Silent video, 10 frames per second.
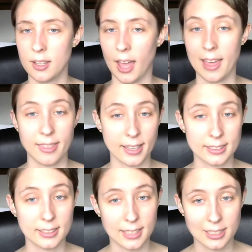I think
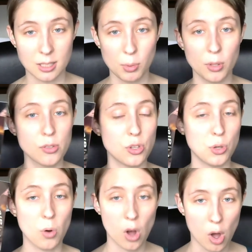it's accessible
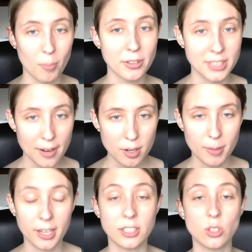to almost
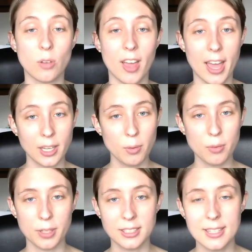everybody. So if anyone
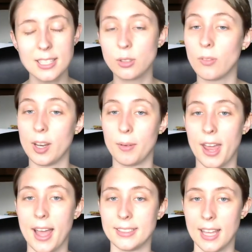reads this, or if anyone
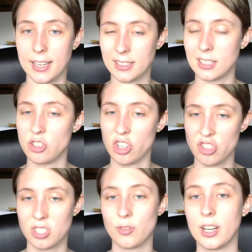has any
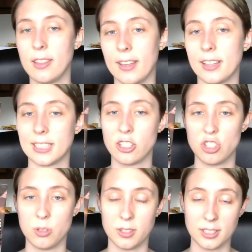suggestions for anything else I should
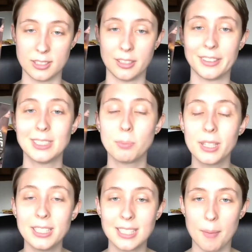do in this series,
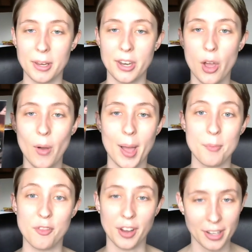please let me know. I'm
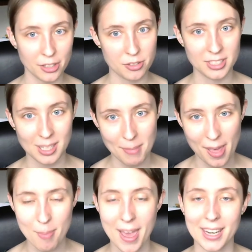very interested in
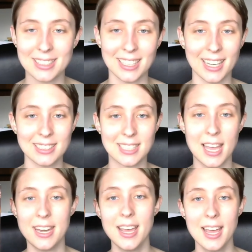mathematics, like I said,